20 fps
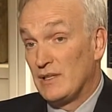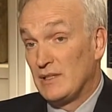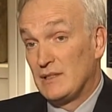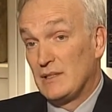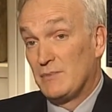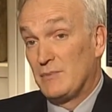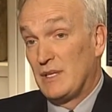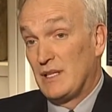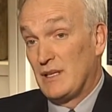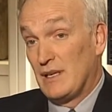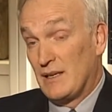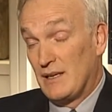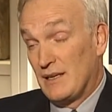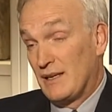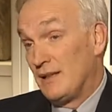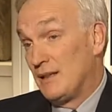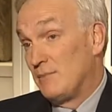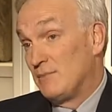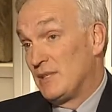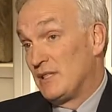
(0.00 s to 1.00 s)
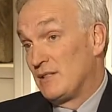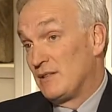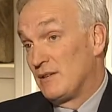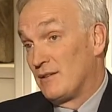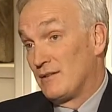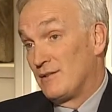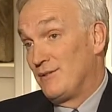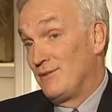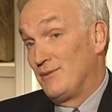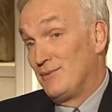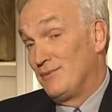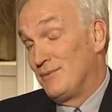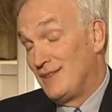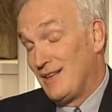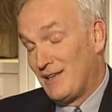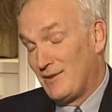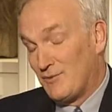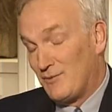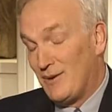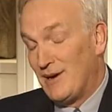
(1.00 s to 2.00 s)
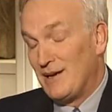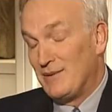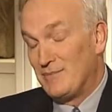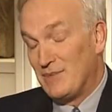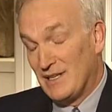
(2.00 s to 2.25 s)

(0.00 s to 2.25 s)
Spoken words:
It's a bit like Columbus Circle, not quite,